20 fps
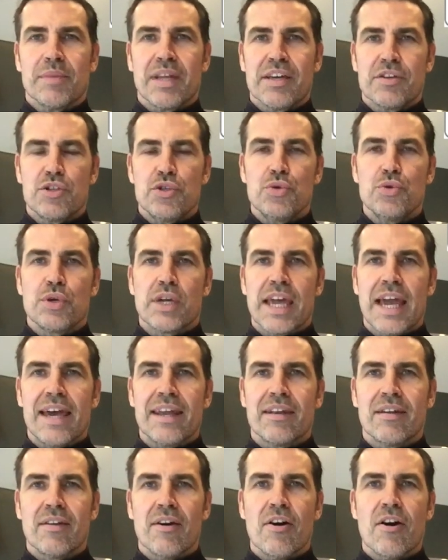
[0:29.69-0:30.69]
Now, you
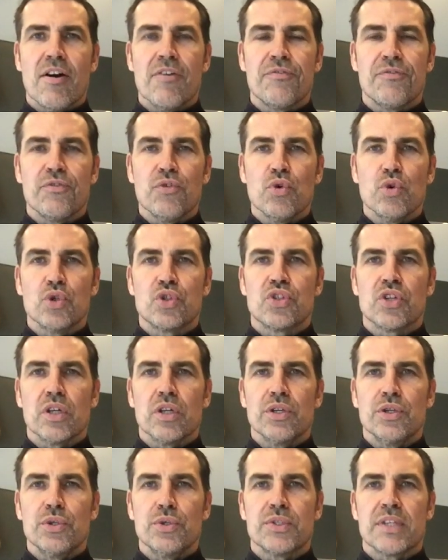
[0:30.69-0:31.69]
cannot afford to
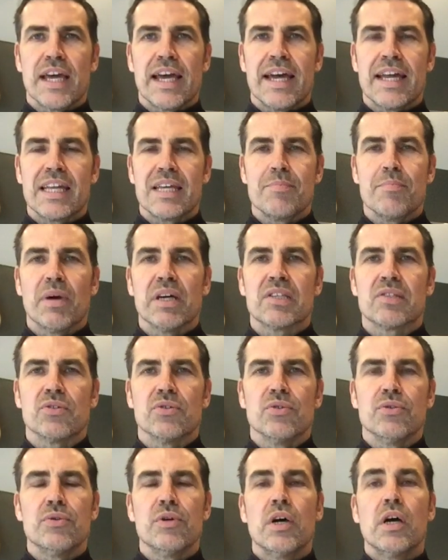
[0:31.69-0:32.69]
lose any
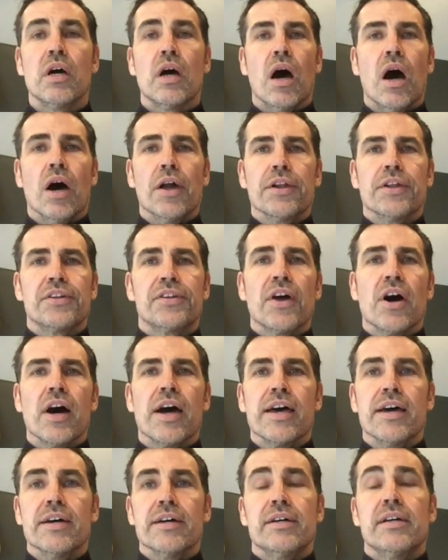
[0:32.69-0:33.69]
muscle on a
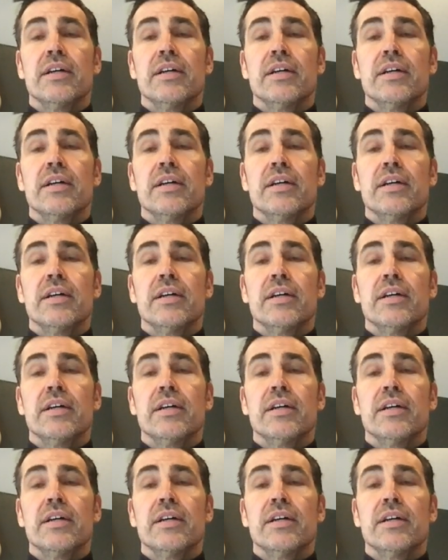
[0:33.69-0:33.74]
diet.